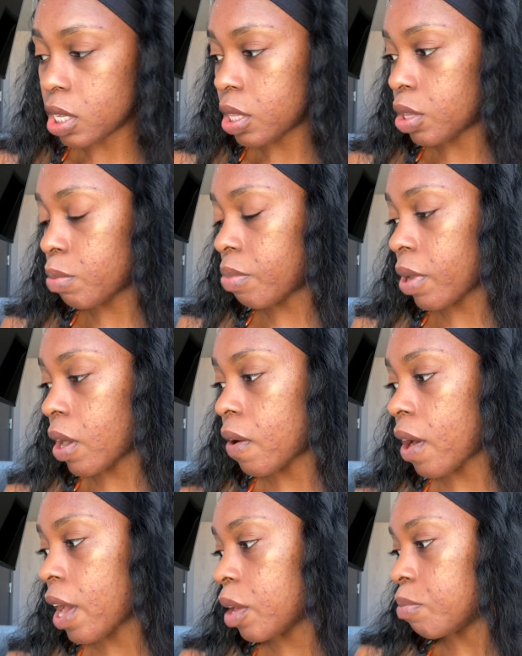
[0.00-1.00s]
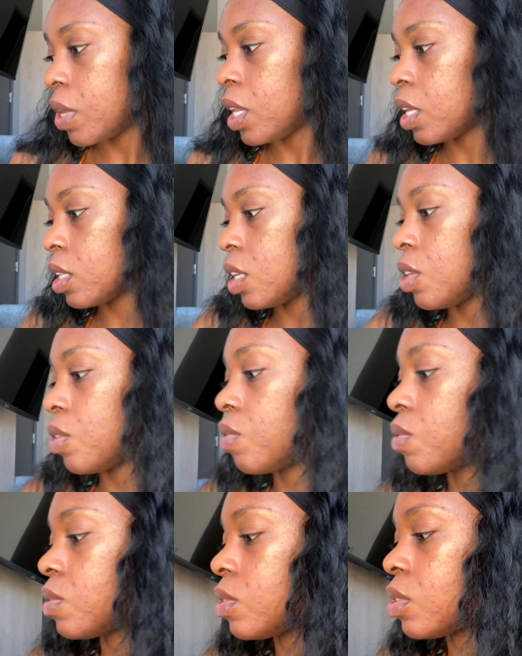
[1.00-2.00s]
the brow, I immediately
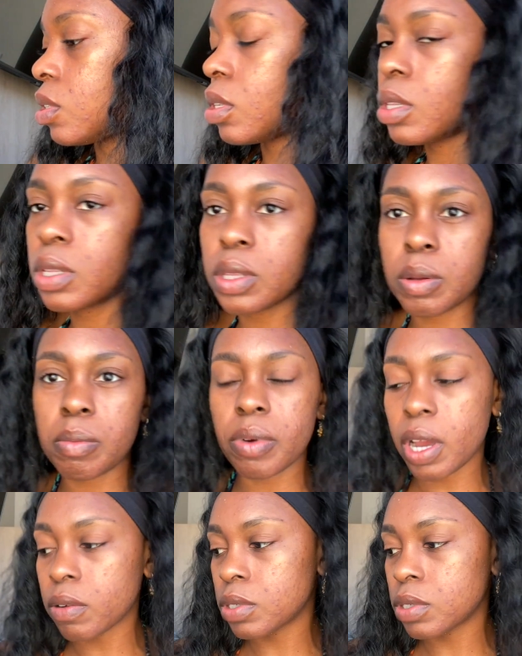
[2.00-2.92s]
use the brow